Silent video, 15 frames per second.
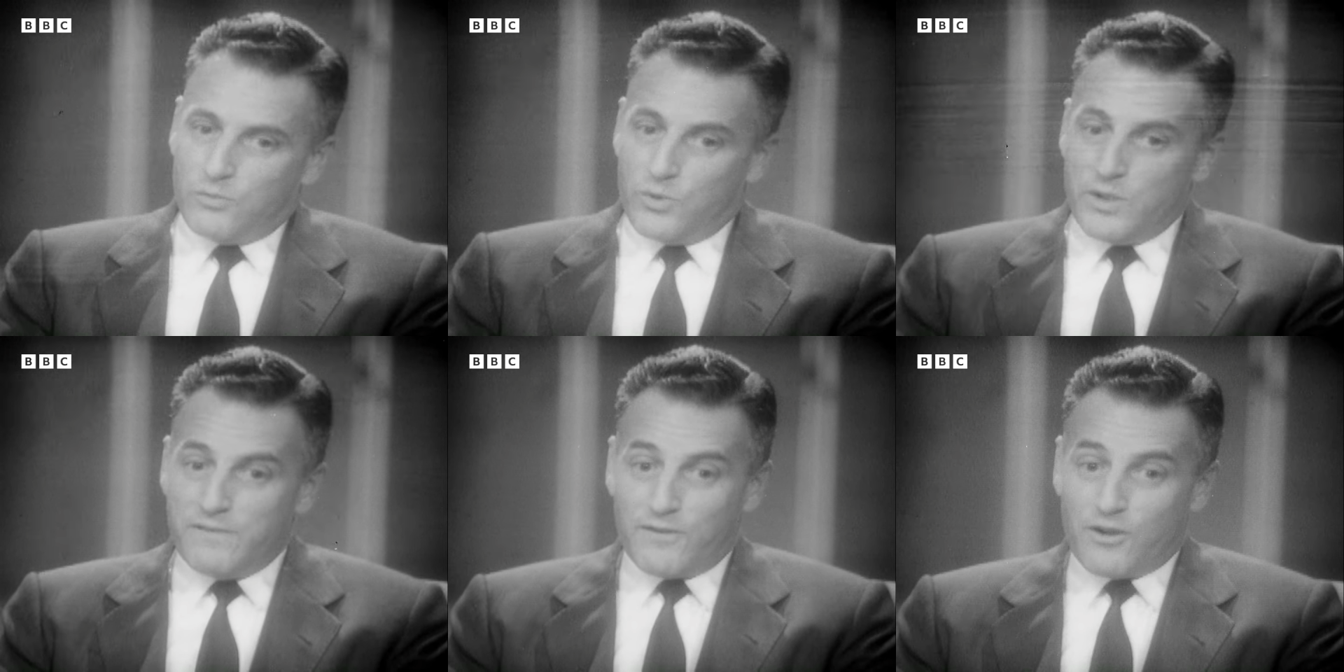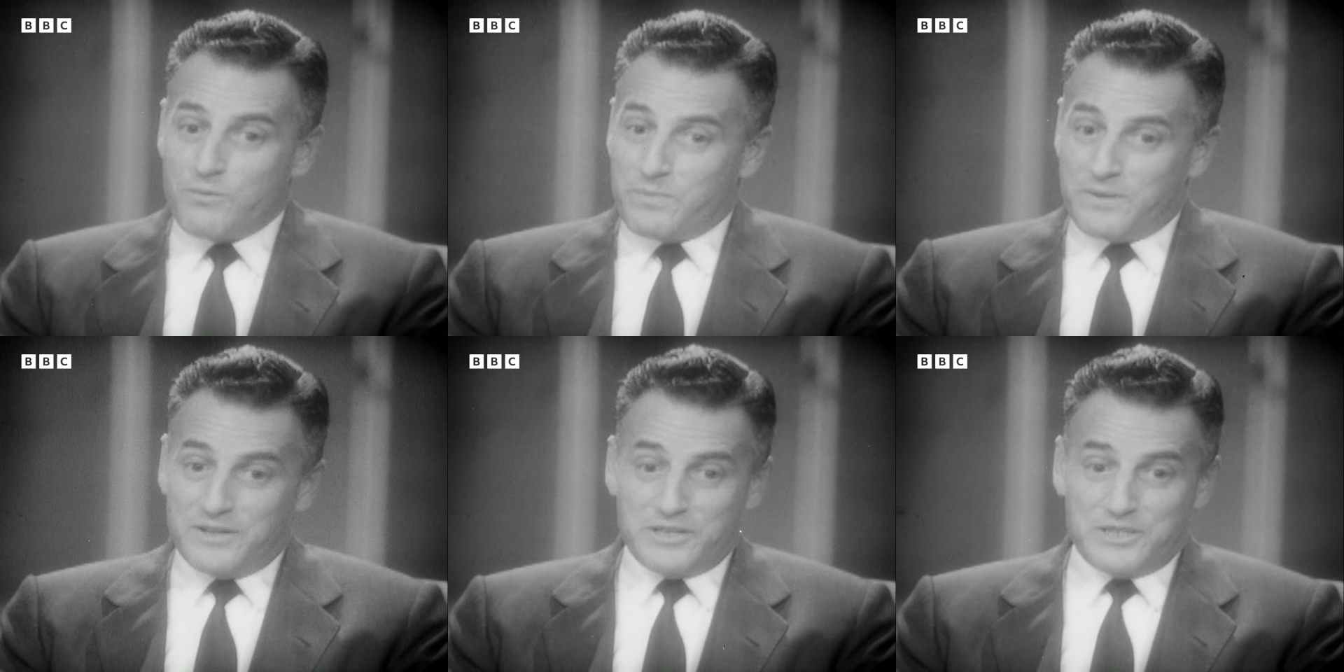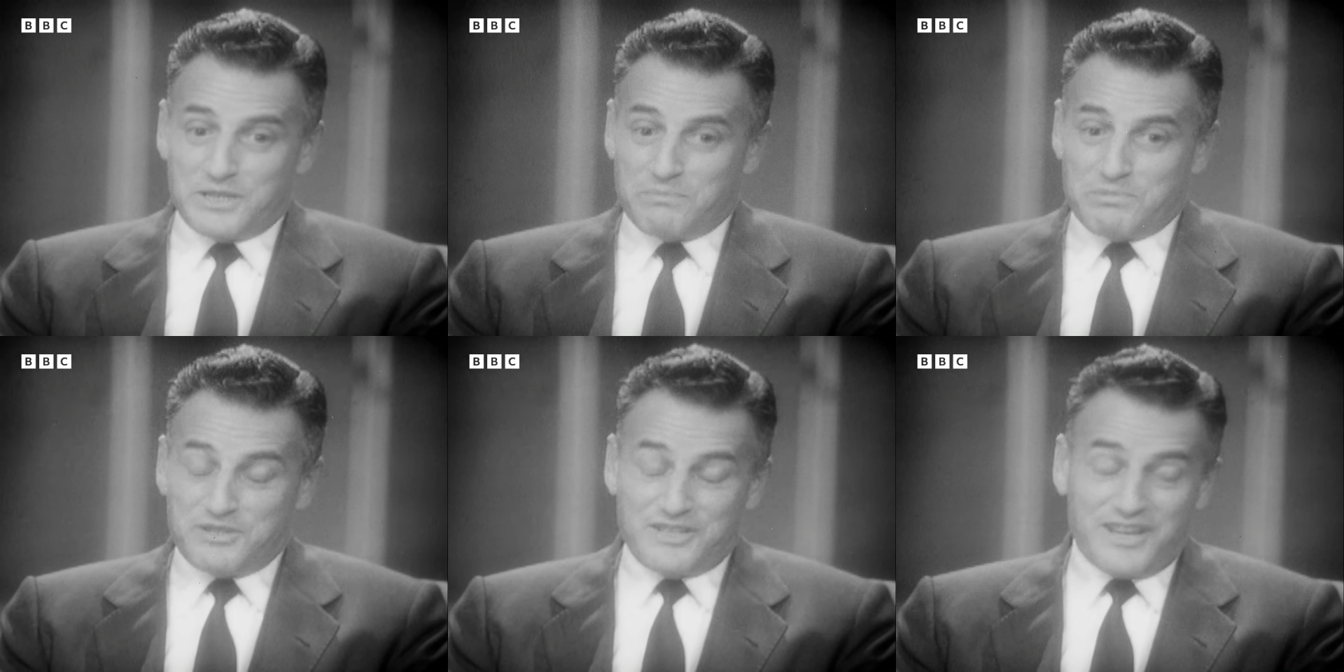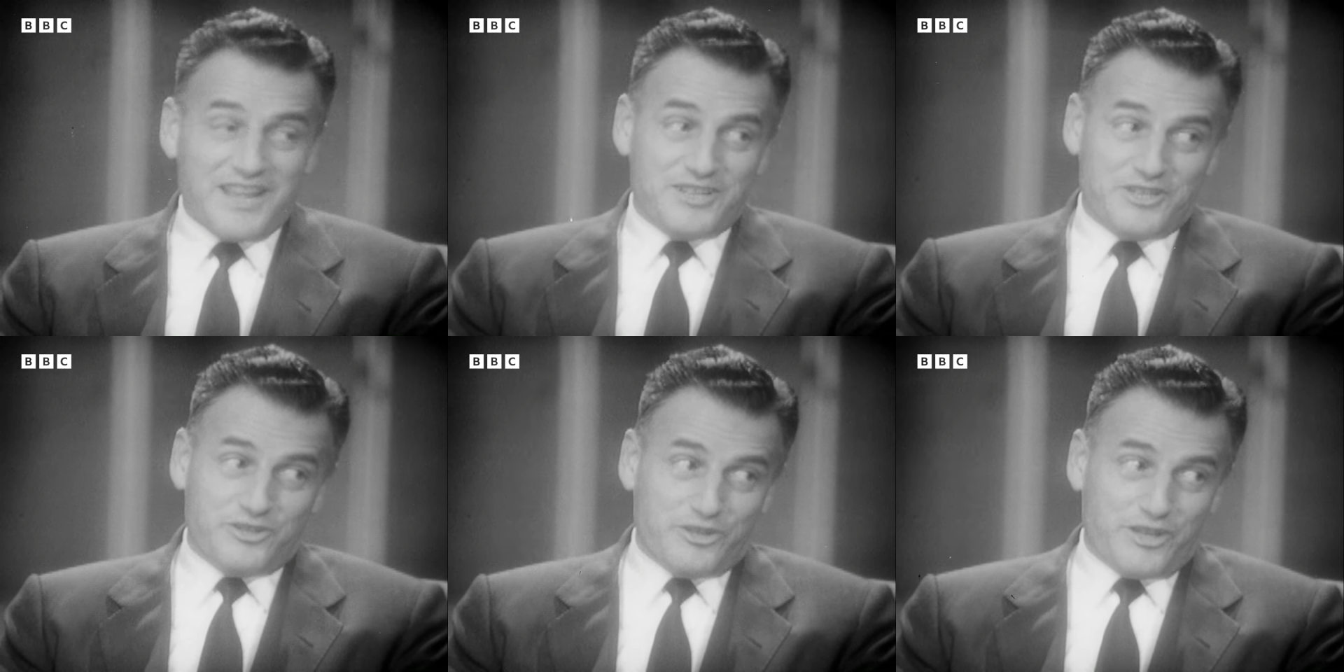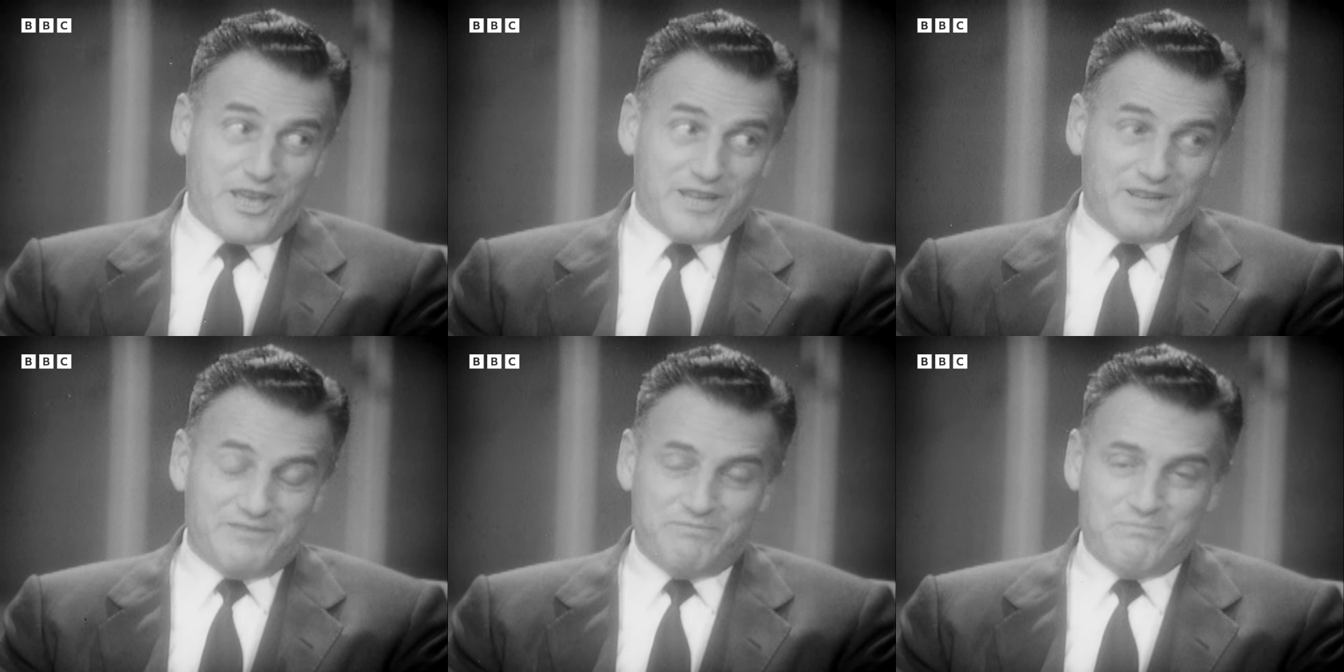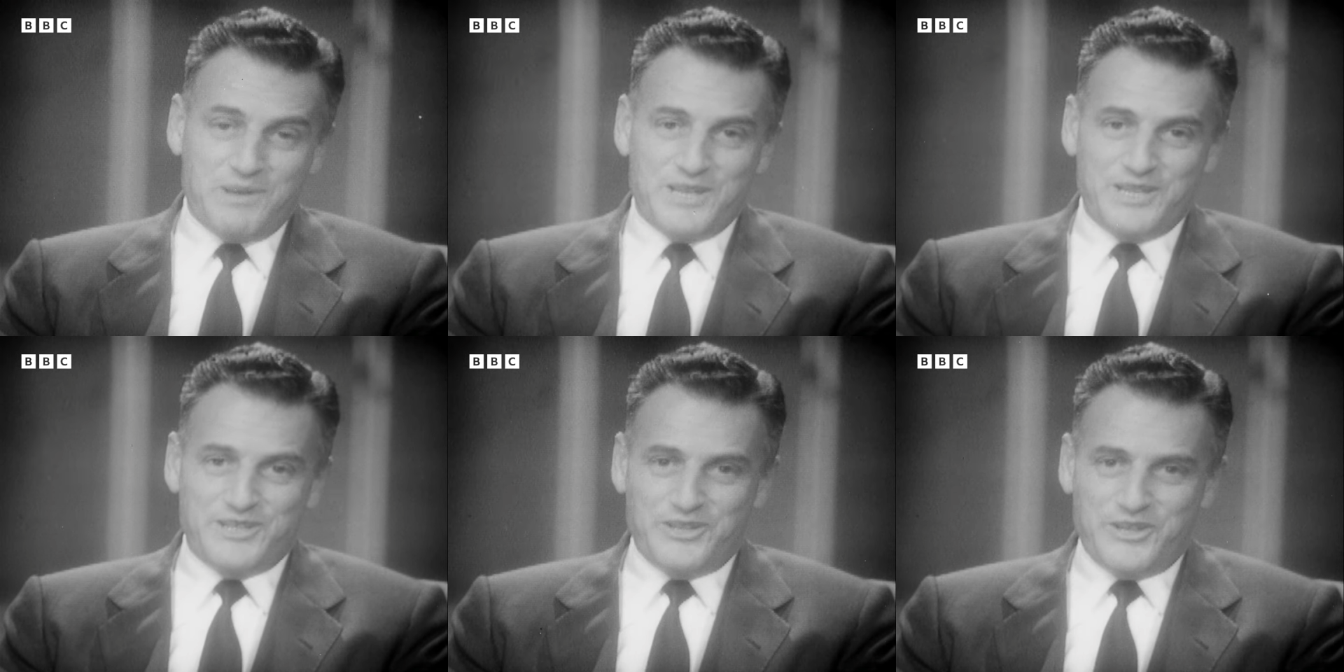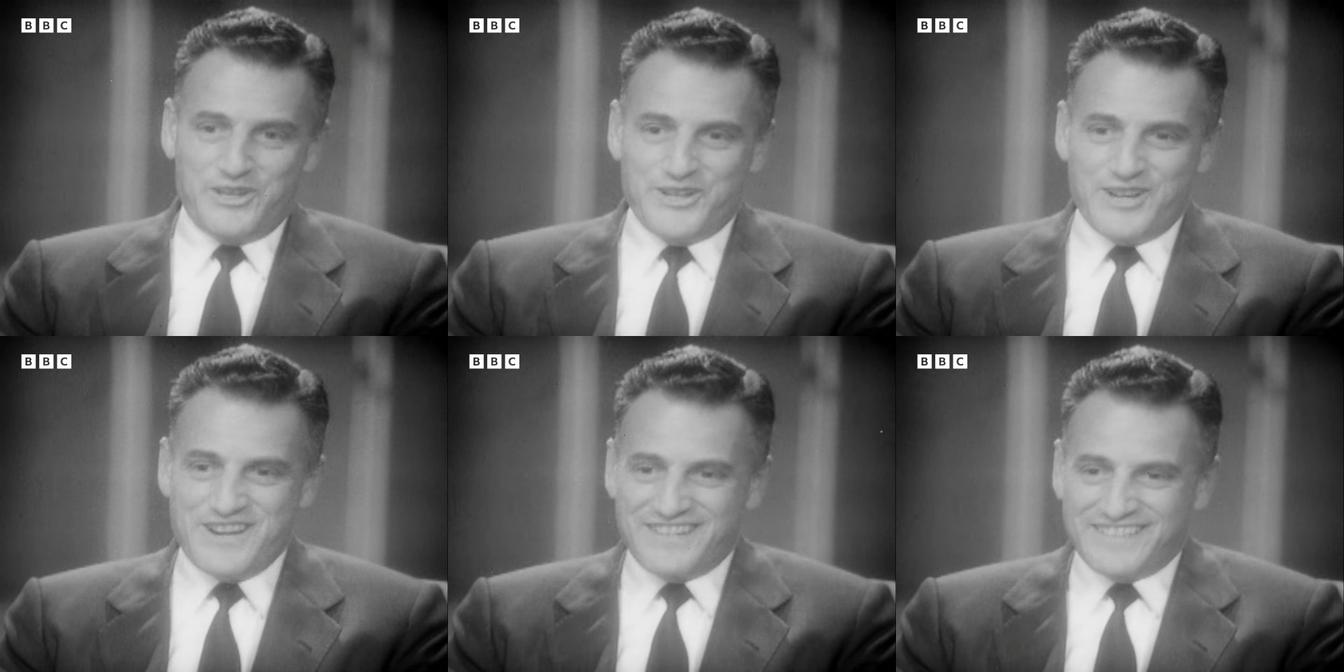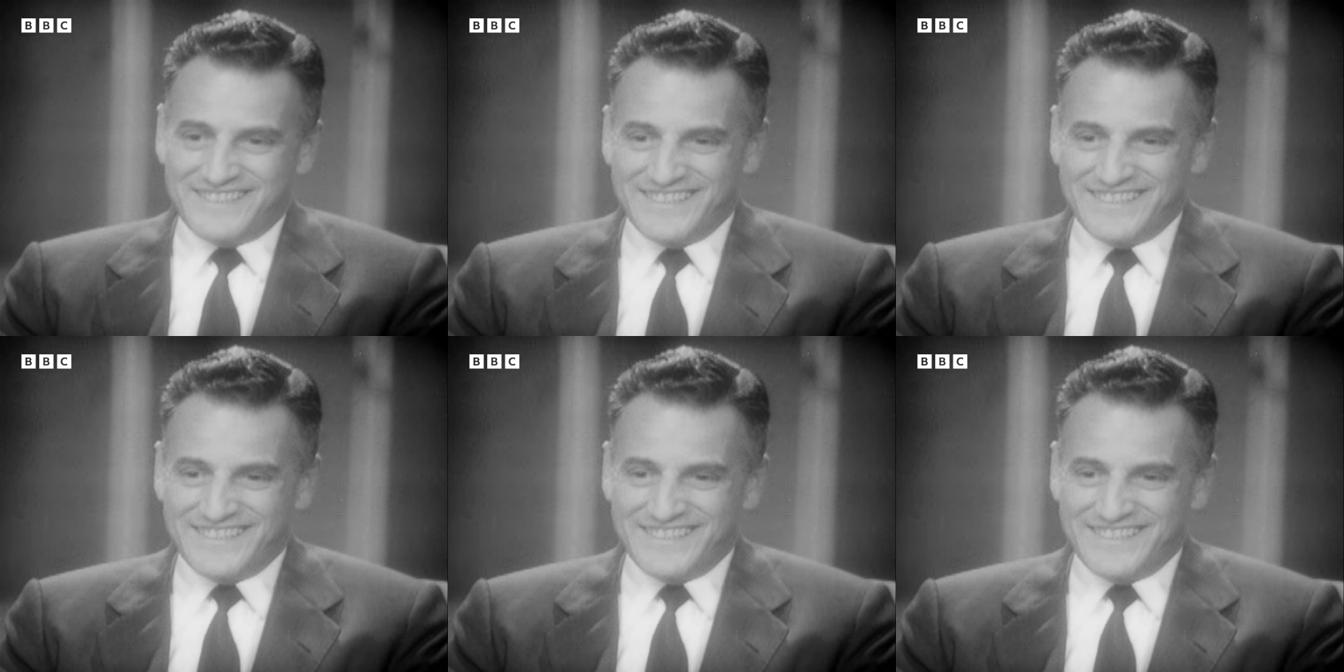We've opened a substantial can of peas here.